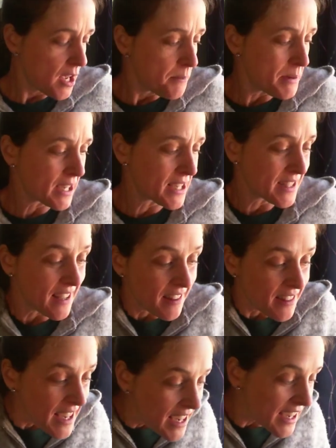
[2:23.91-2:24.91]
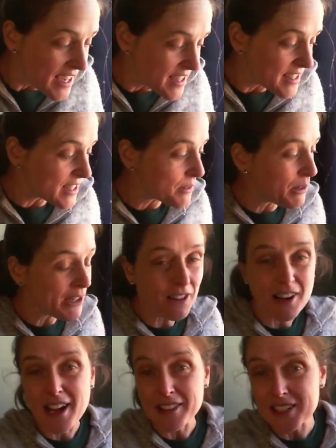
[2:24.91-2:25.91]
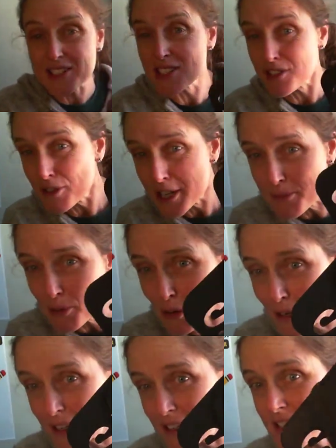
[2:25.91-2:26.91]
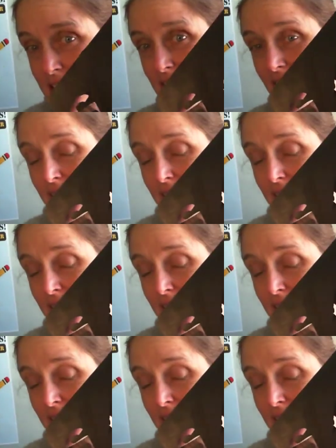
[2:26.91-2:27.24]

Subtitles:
Because the thing is when you're on these 3 boards,